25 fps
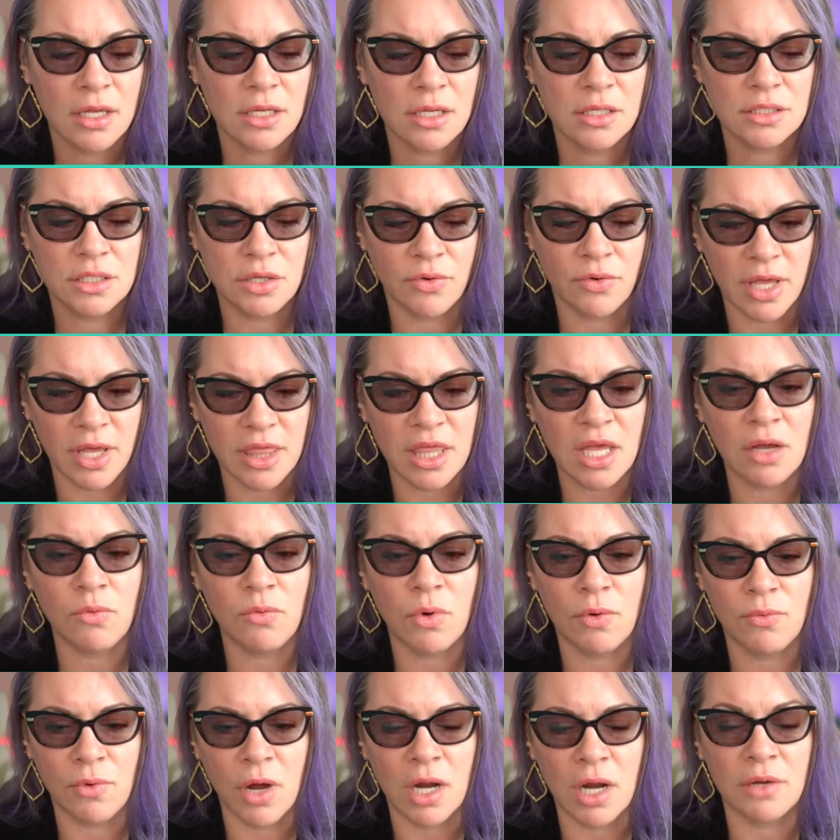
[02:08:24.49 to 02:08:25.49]
So I think
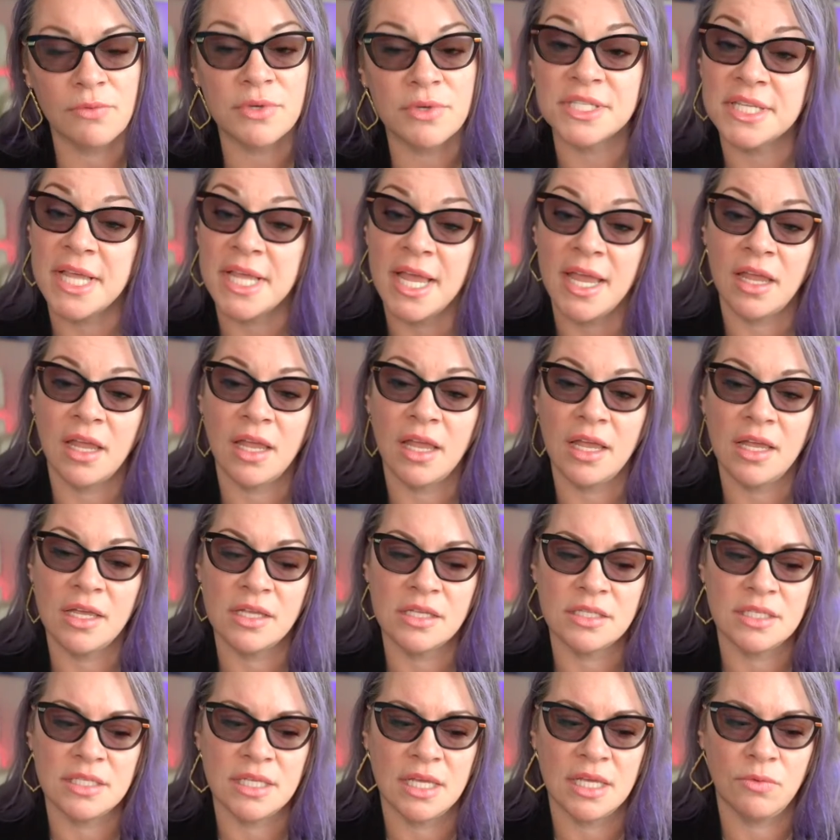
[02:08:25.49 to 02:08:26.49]
what Ronnie was saying
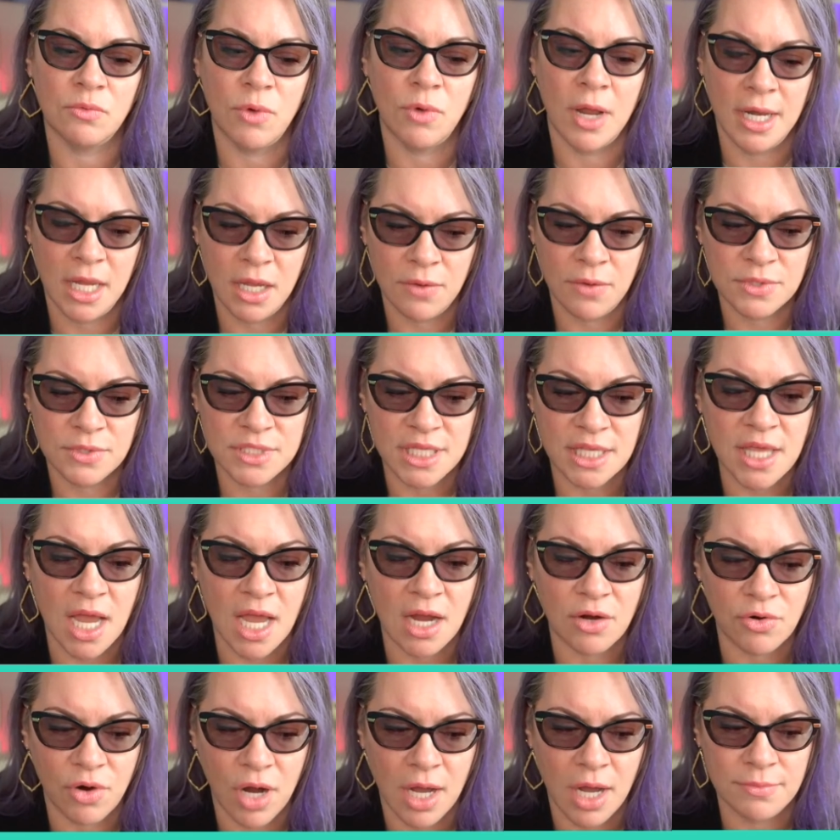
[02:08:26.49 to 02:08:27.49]
is that when he was at
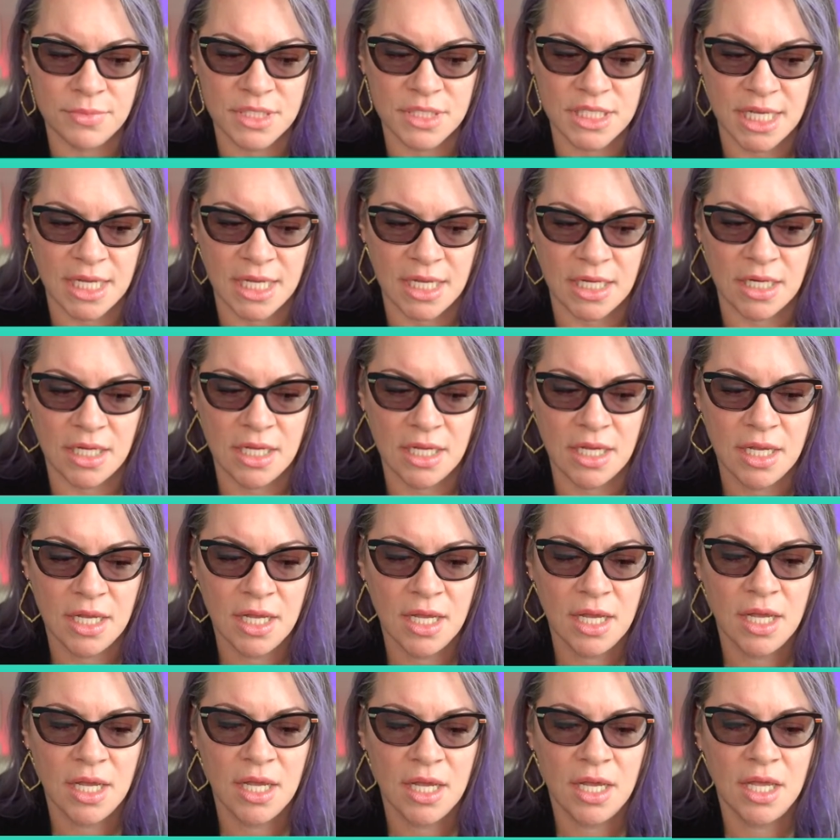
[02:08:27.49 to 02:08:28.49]
that crime scene,
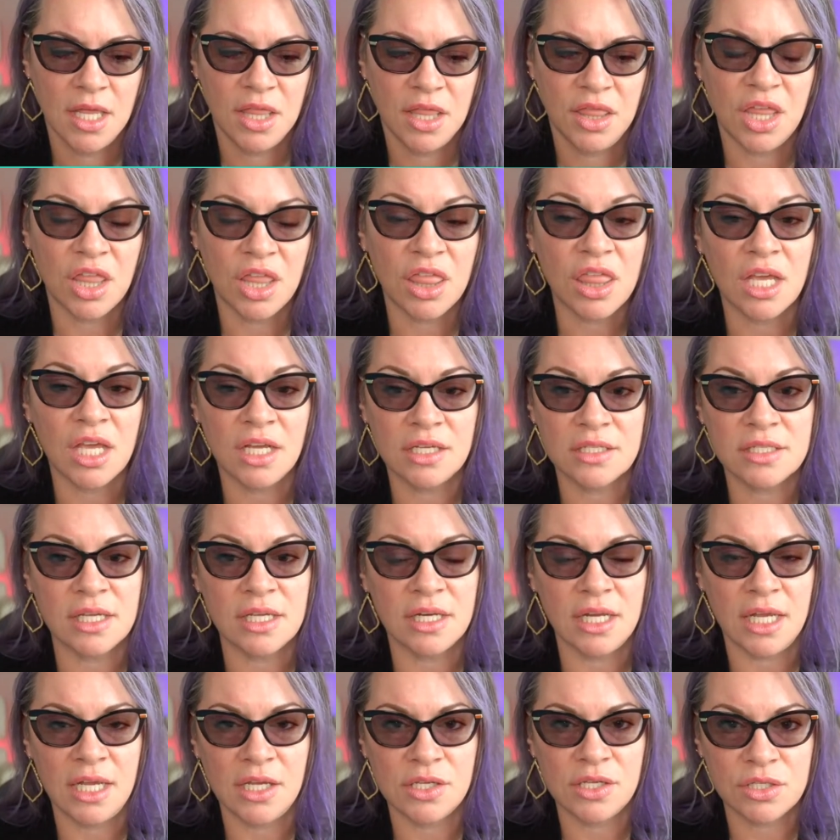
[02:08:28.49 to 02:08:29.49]
the things that
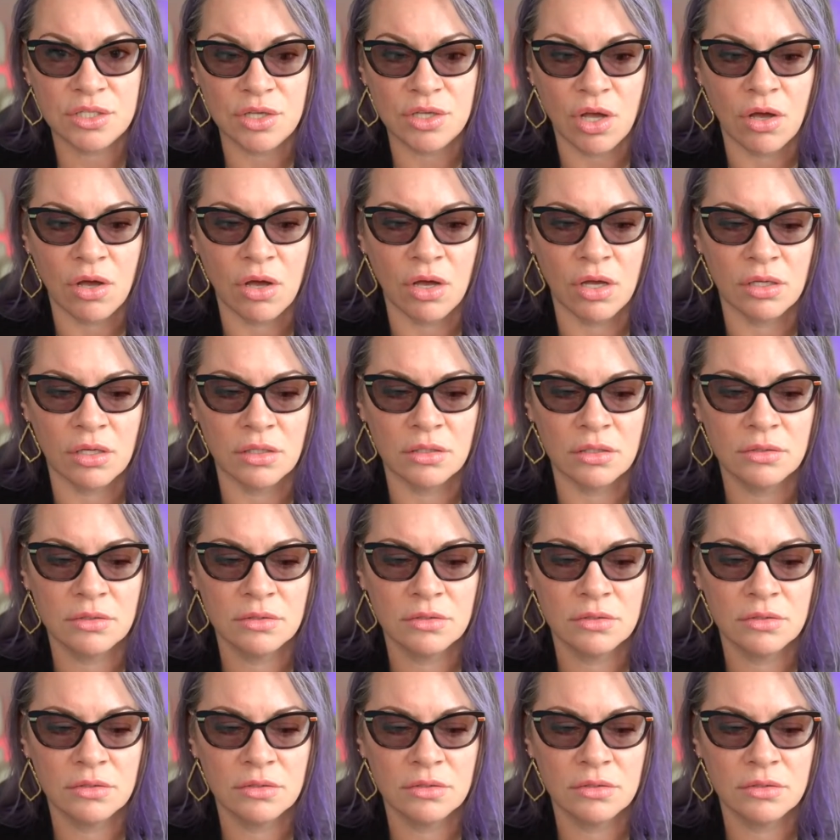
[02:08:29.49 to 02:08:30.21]
he saw,